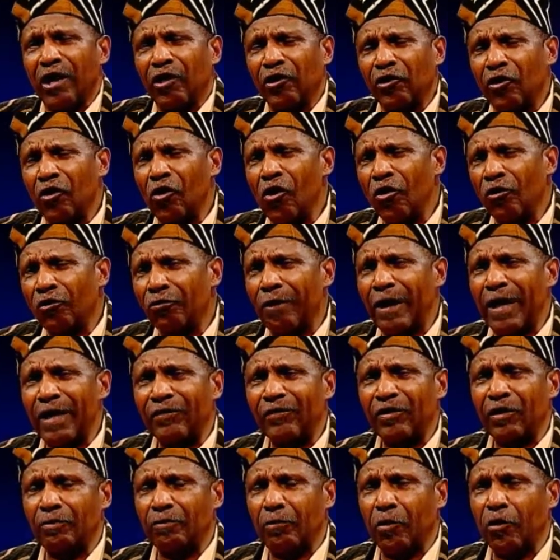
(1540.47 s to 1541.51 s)
Your
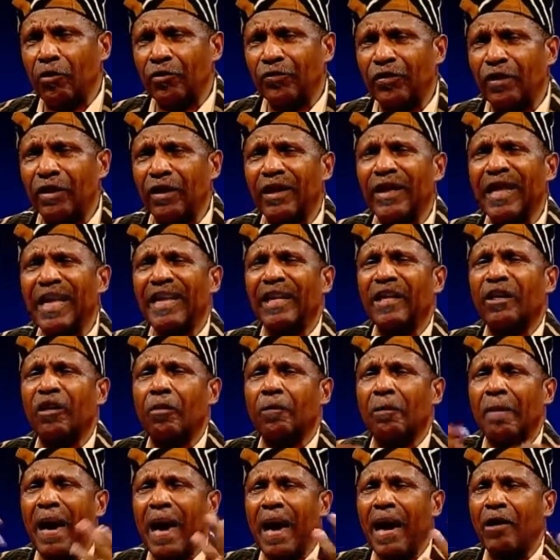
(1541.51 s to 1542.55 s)
grace and mercy, let it
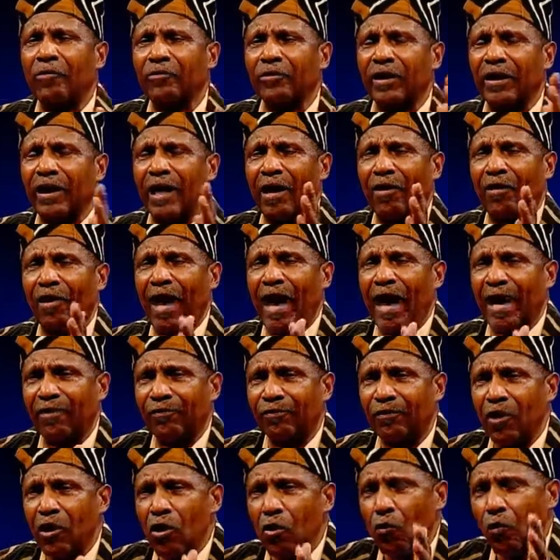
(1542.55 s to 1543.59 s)
abound in our
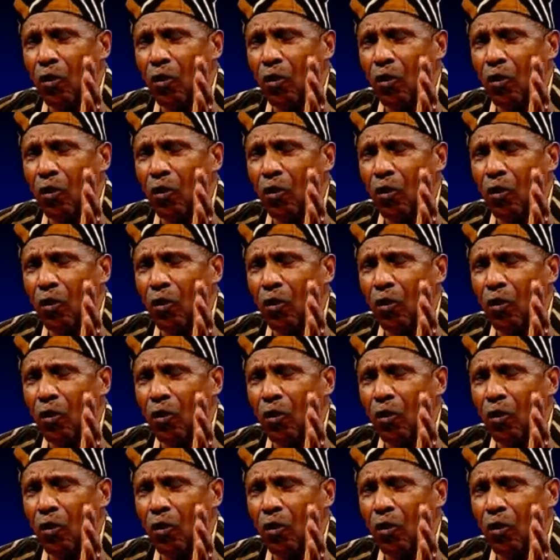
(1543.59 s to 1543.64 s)
life